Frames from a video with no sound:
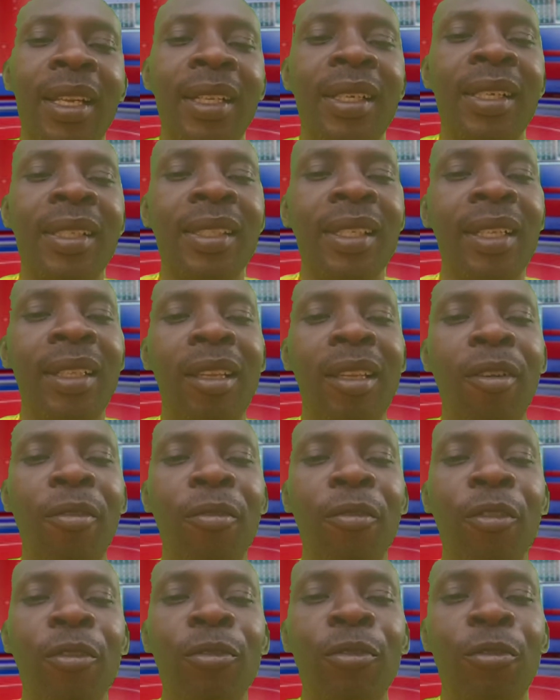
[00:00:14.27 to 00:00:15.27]
at the center
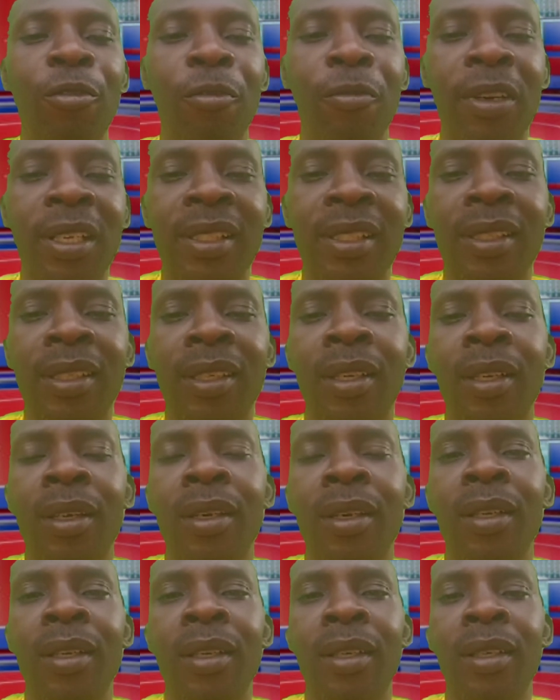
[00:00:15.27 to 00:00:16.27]
of controversy.
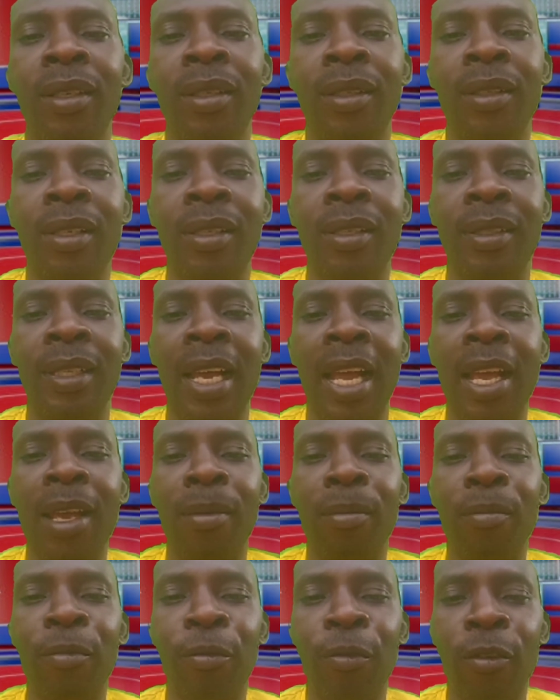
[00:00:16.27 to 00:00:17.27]
This
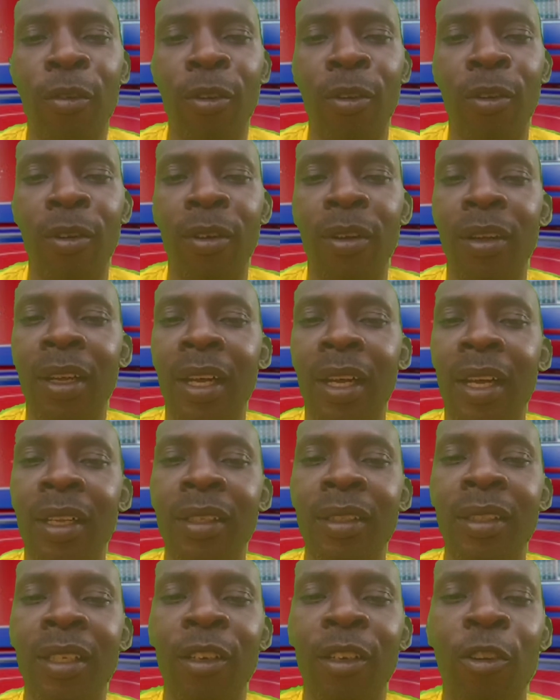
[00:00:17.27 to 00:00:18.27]
time for
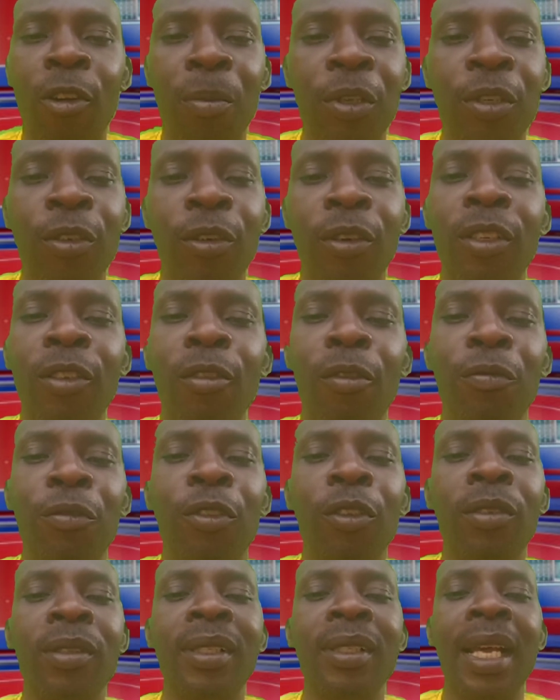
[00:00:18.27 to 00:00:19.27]
the commissioning of
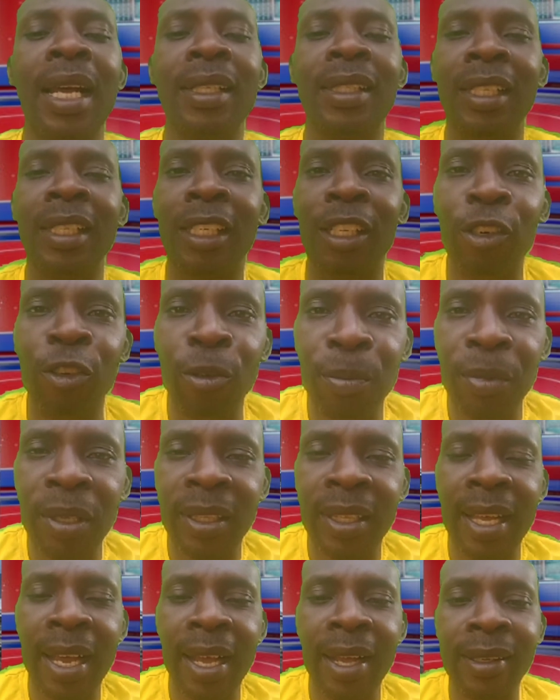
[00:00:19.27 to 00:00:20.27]
just 30
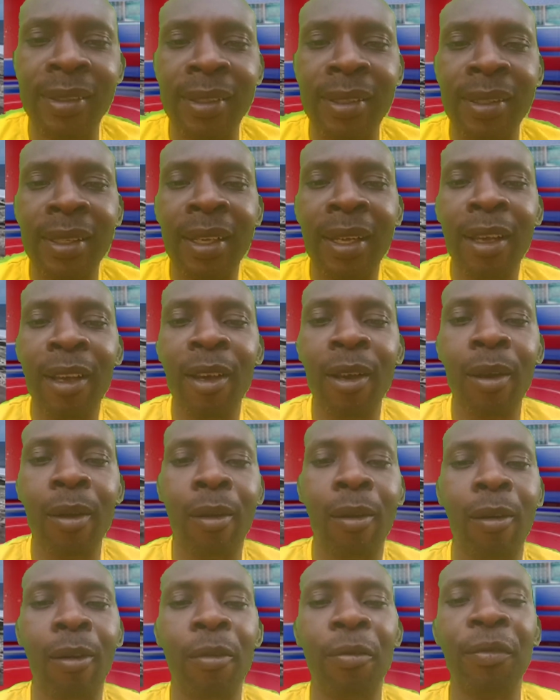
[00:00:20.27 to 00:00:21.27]
kilometers
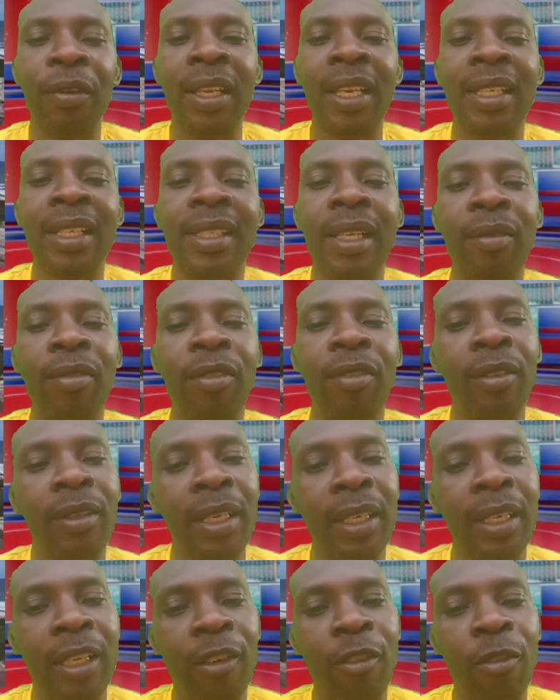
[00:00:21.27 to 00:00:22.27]
of a
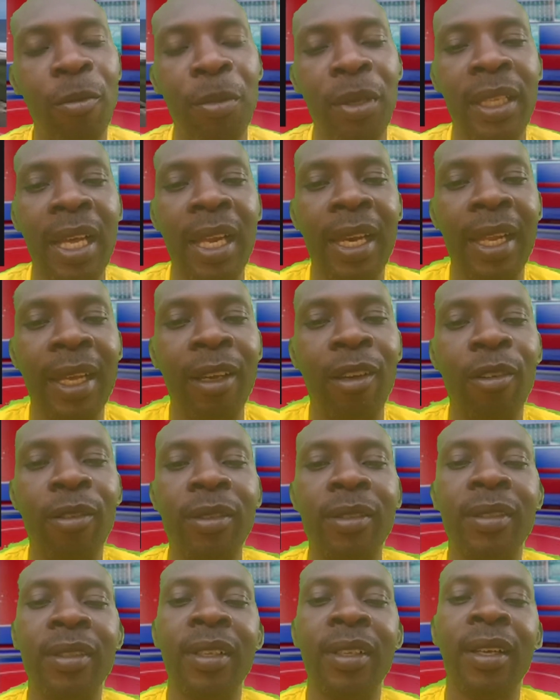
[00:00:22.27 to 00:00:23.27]
700-kilometer
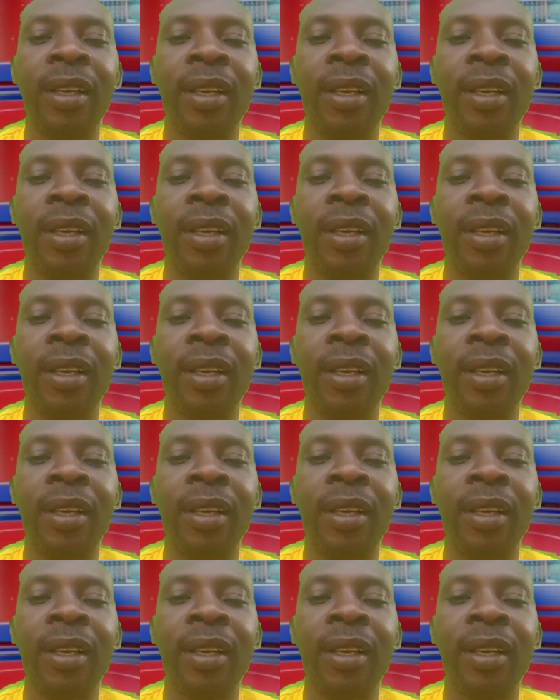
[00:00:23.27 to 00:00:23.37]
Lagos